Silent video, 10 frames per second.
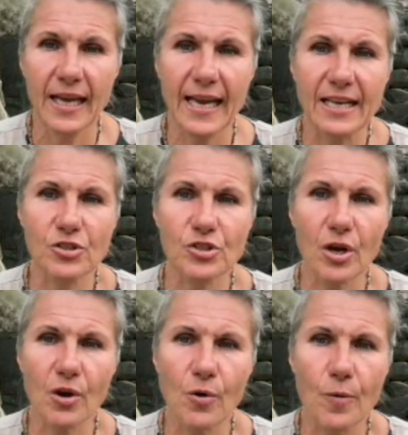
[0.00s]
And
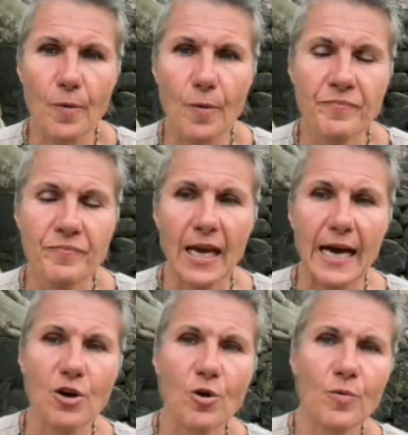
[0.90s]
so
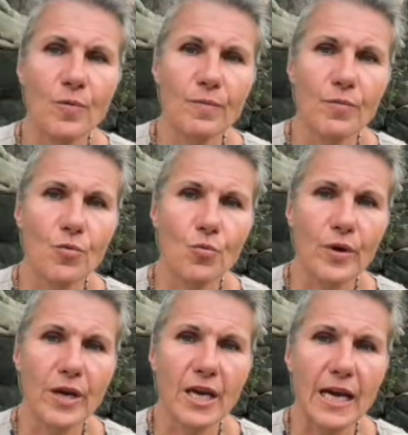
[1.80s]
I know
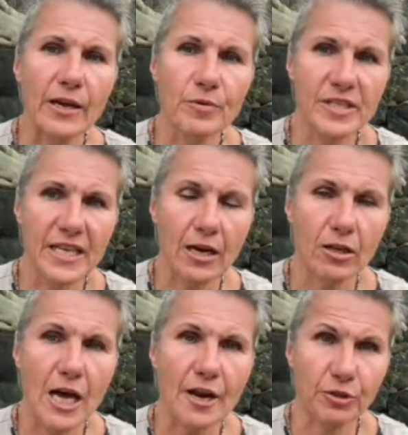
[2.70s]
I always get
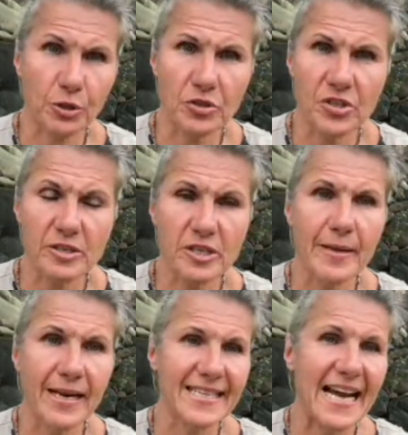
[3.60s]
a lot of
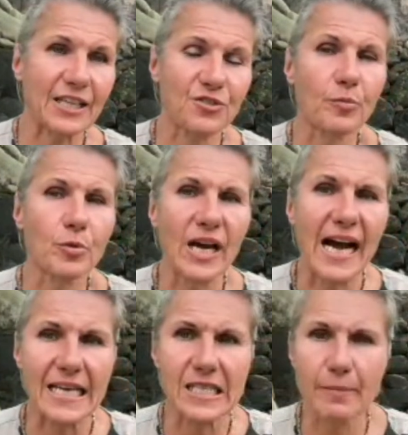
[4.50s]
criticism and attacks from you
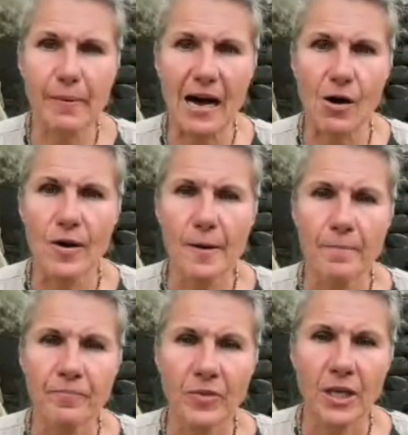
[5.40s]
guys about,
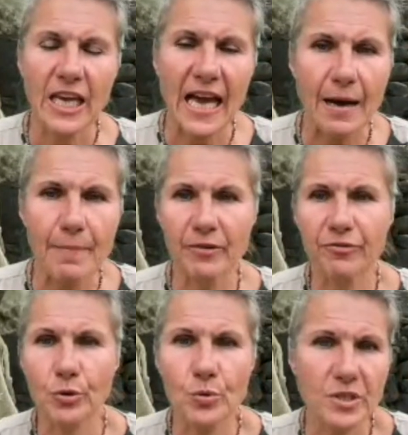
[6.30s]
yeah, but
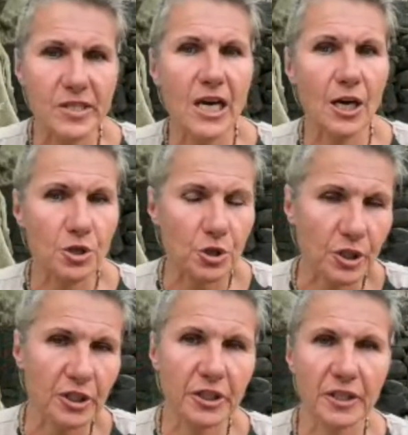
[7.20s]
fruit is not
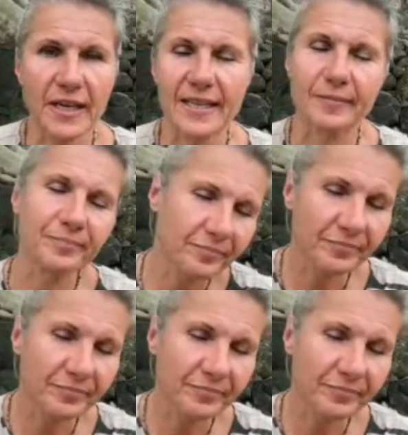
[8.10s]
sugar and